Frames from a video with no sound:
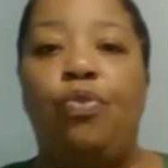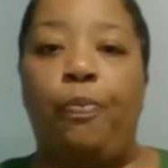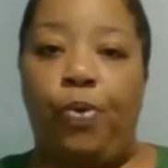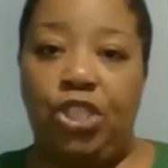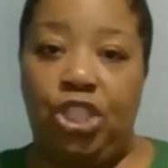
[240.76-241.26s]

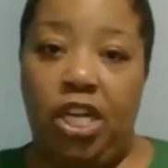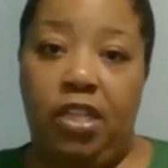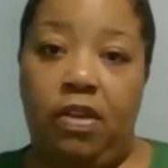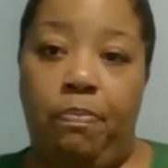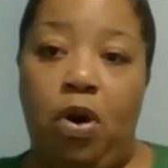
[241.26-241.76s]
appreciate
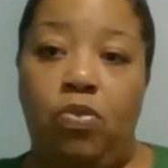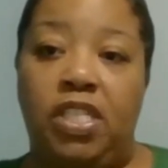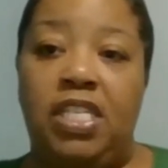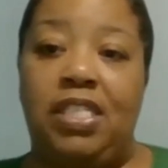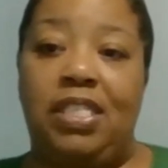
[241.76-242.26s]
the most
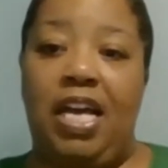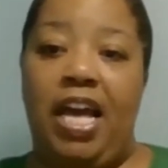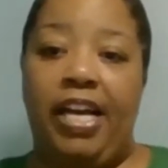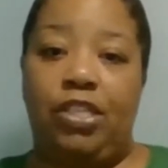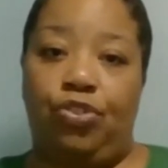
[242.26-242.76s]
is the
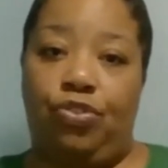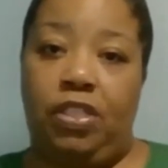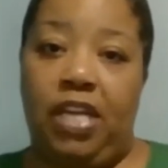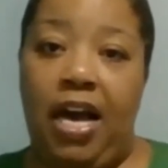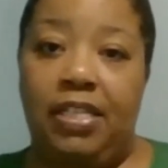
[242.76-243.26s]

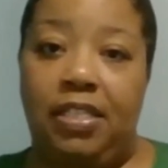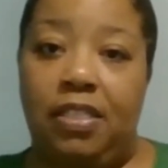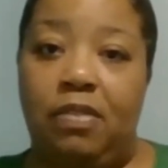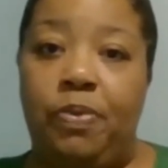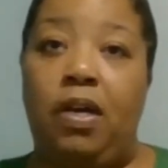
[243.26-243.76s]
exercise,
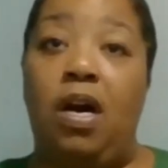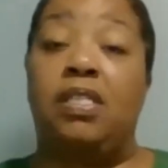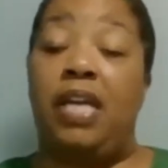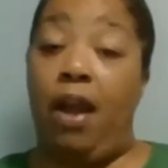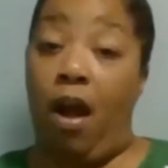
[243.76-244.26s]

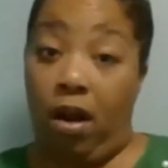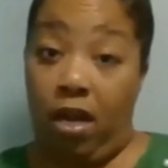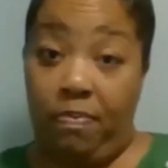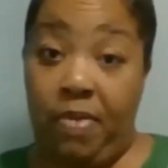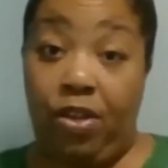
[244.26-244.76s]
because they are
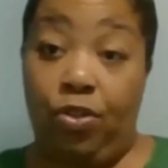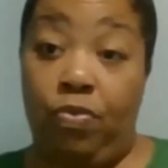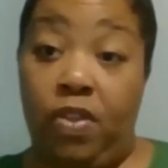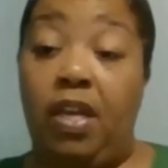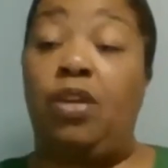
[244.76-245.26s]
going to make you
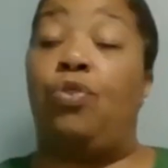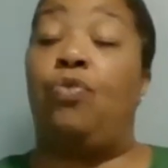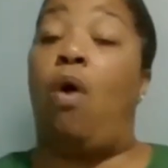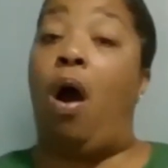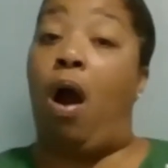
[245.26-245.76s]
think,
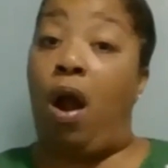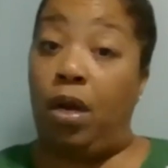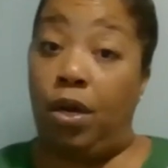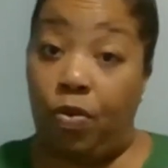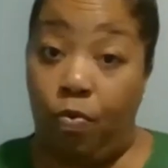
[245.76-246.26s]
you are
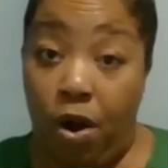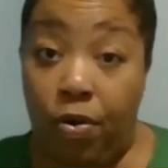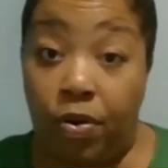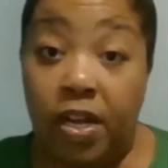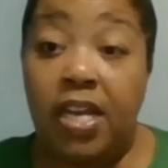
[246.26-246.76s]
going to
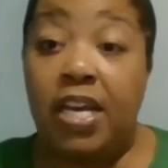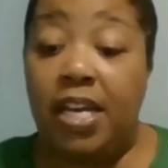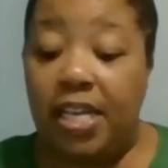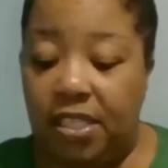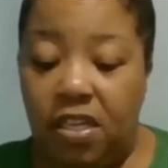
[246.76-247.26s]
work.
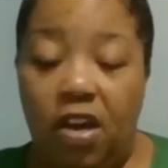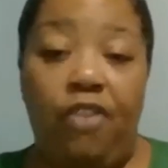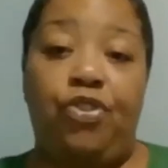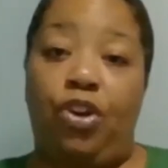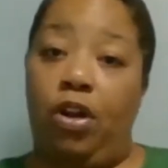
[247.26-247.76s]
It's tough.
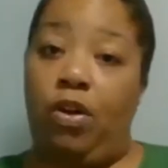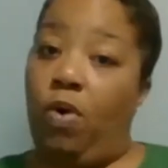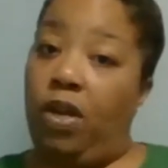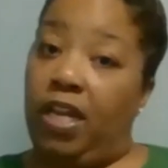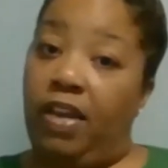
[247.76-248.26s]
You're going to
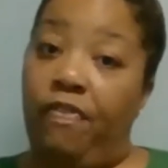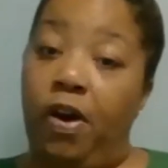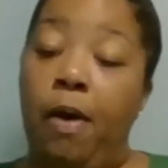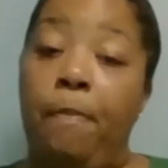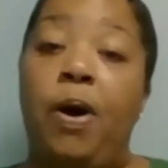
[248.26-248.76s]
want to give
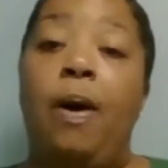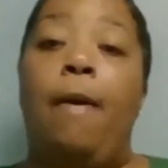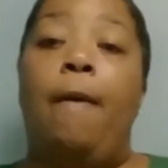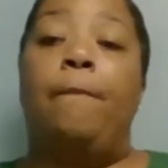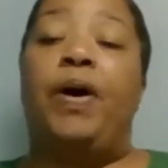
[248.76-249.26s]
up.
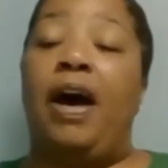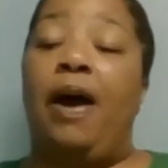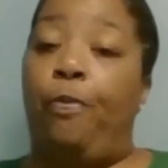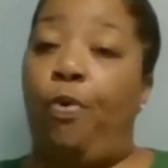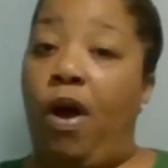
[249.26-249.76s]
But I
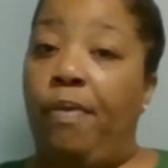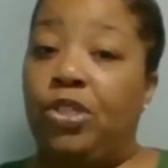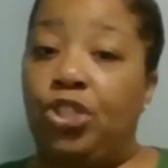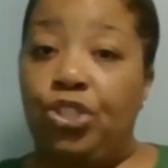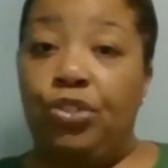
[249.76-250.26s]

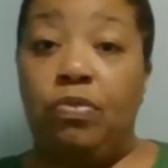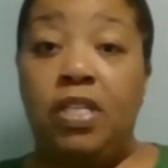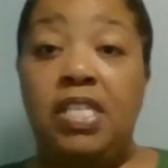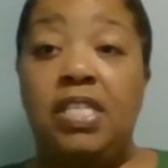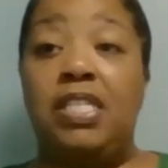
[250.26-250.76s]
promise you,
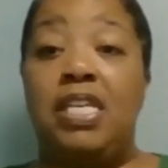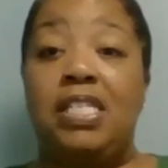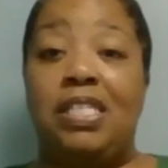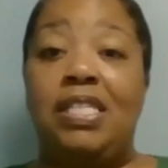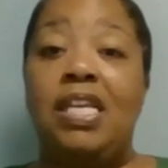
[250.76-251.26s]
this
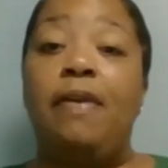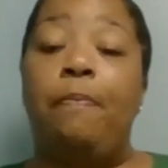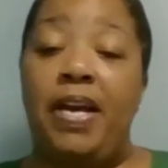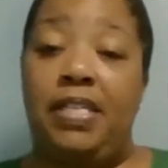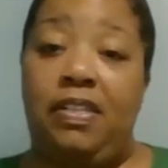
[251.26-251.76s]
is the
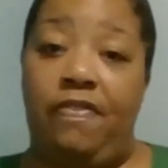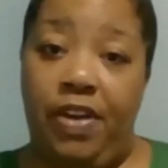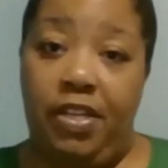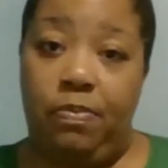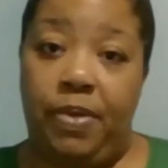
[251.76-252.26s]
best
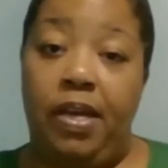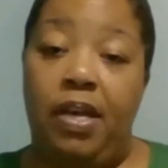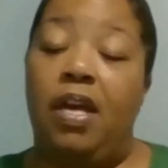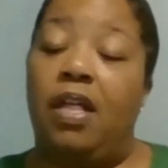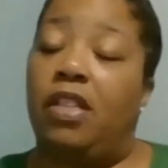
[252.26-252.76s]
investment
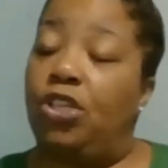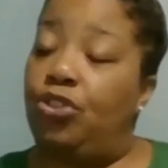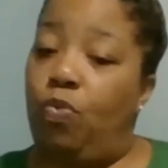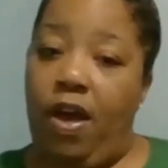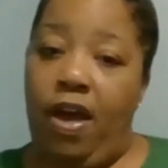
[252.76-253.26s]
that
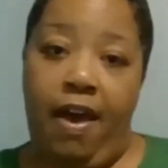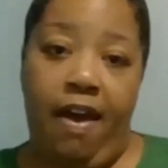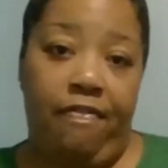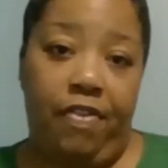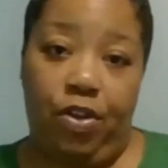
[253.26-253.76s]
you will
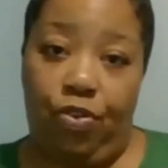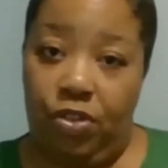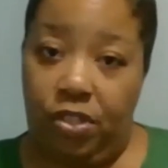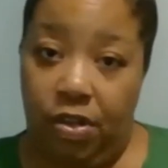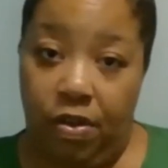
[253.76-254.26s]
have in
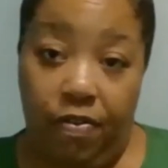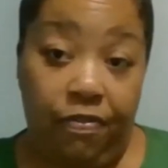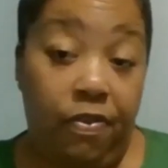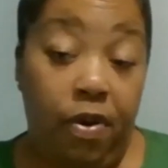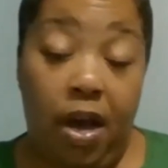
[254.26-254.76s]
yourself.
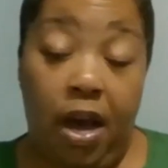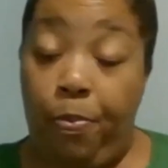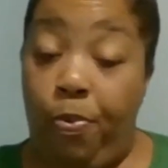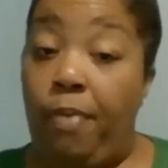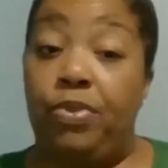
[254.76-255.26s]
I
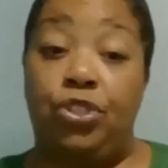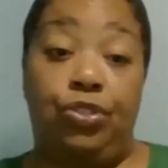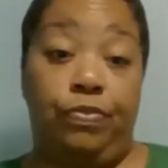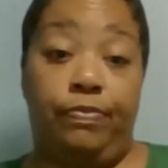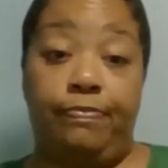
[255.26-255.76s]
promise you.